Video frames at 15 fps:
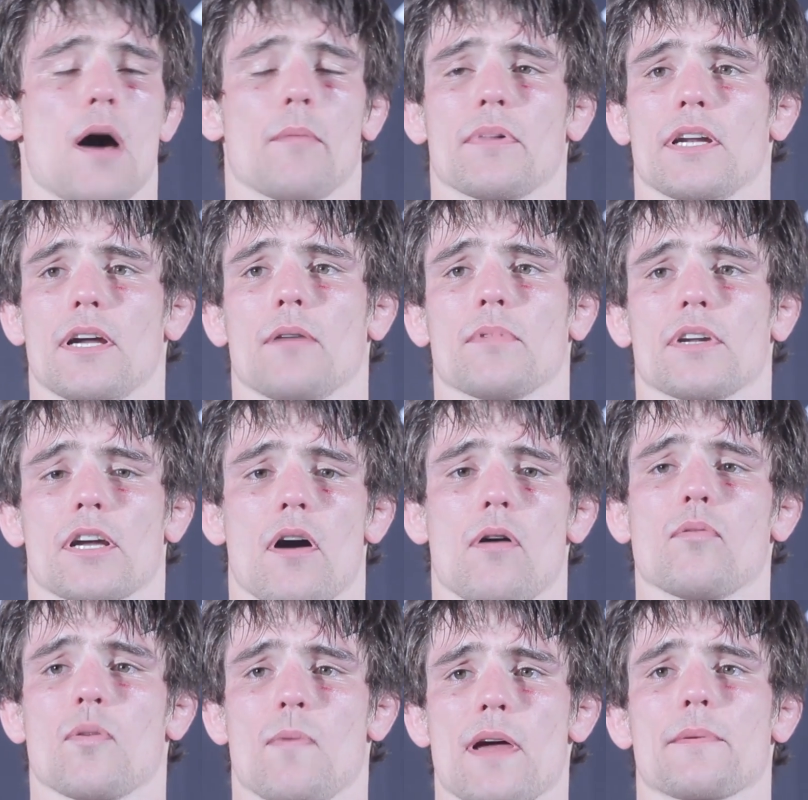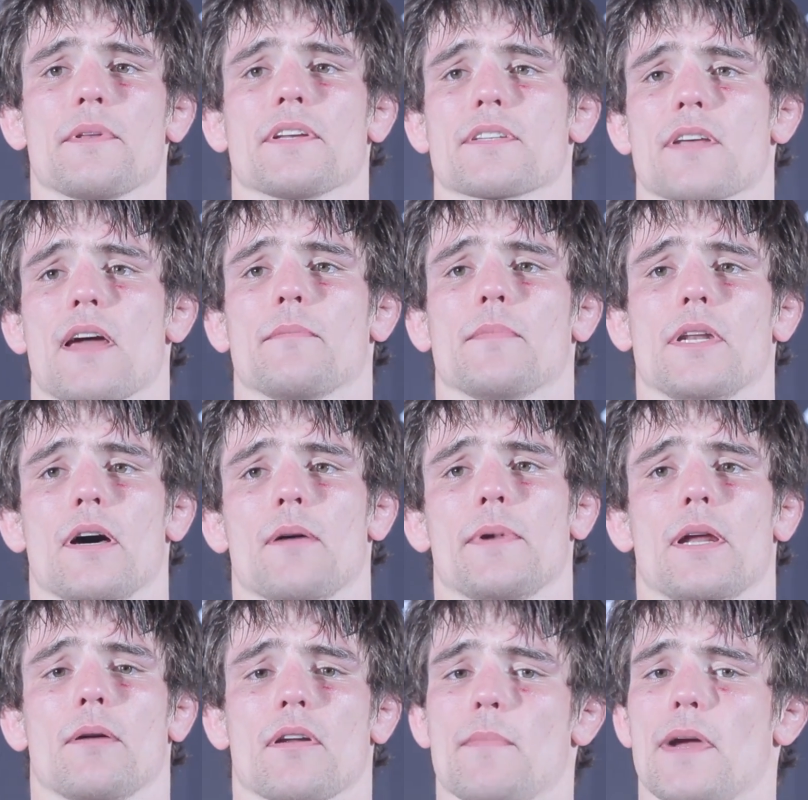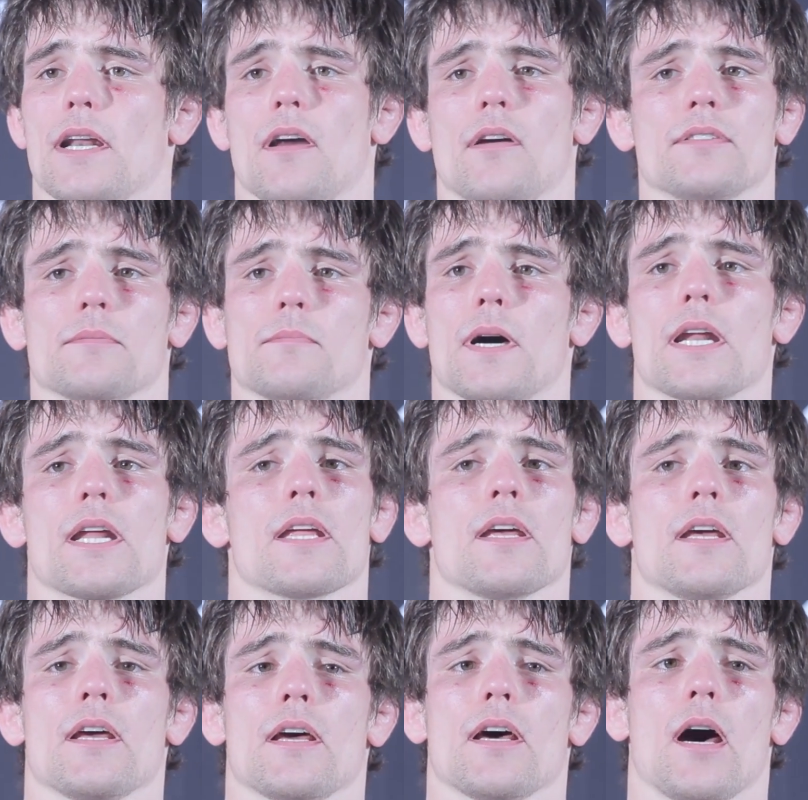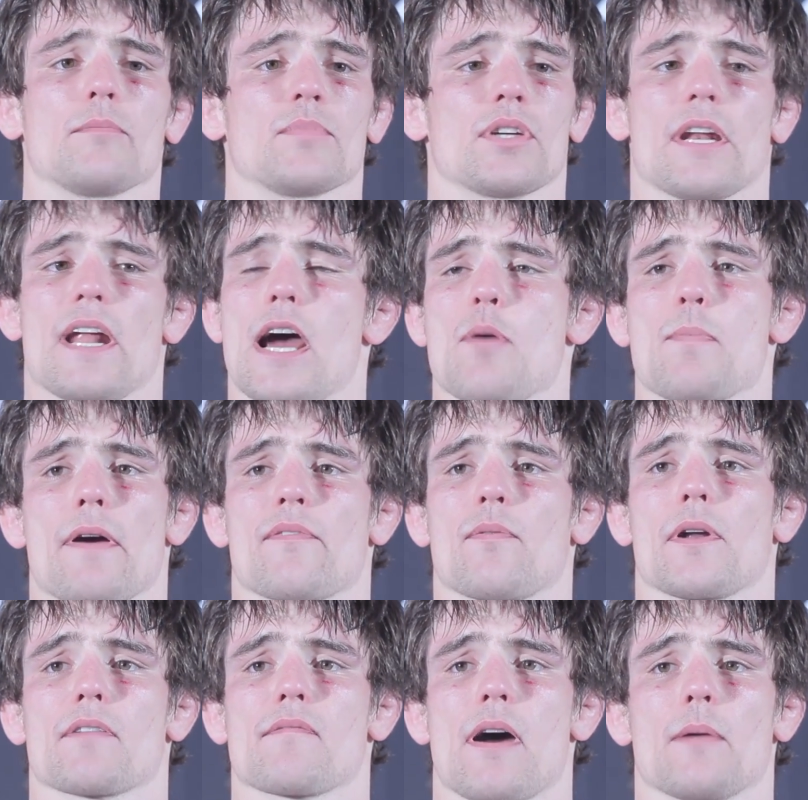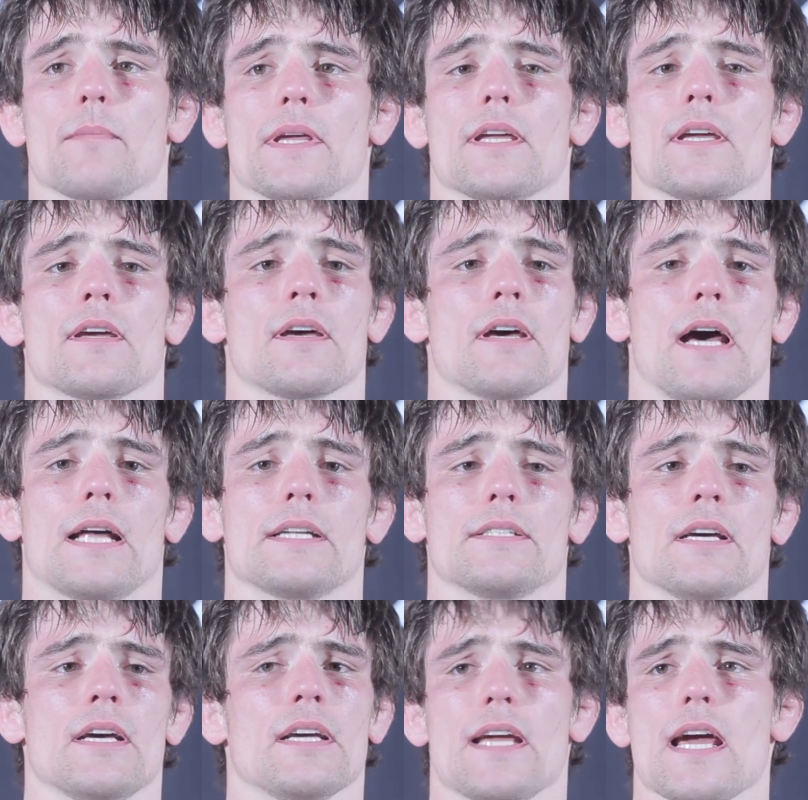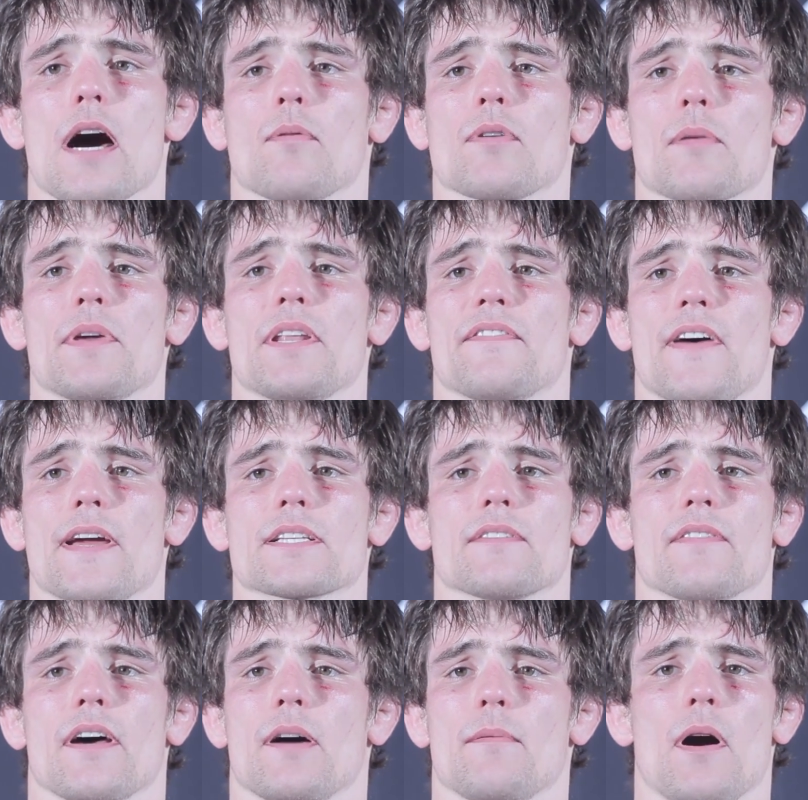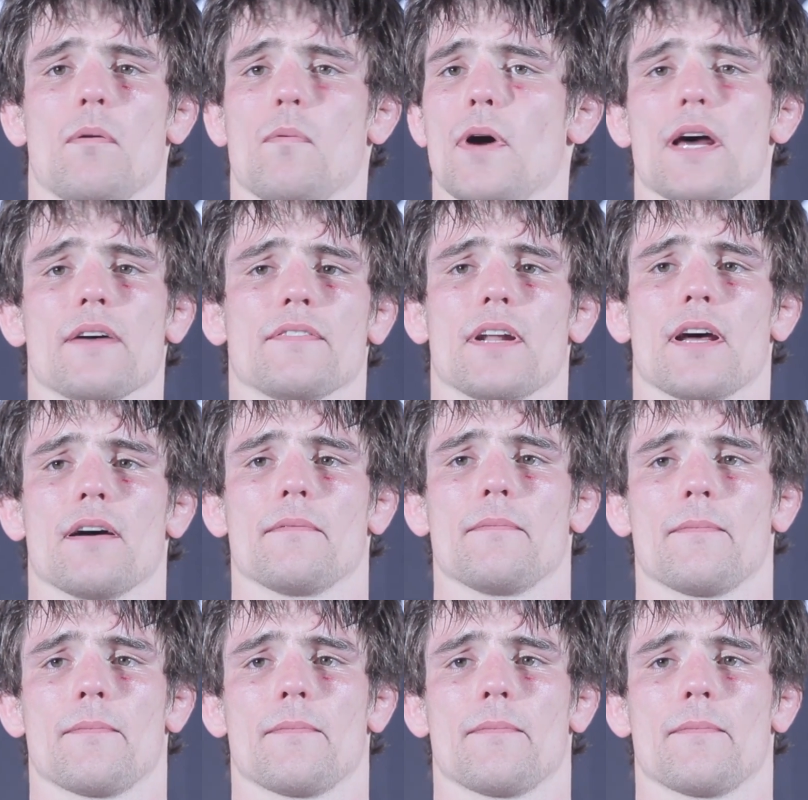I'm gonna go all the way with this game. You know what I mean? I'm gonna make loads of money. I'm gonna help everyone around me. And yeah, I want to be the face of it. I'm well up for that.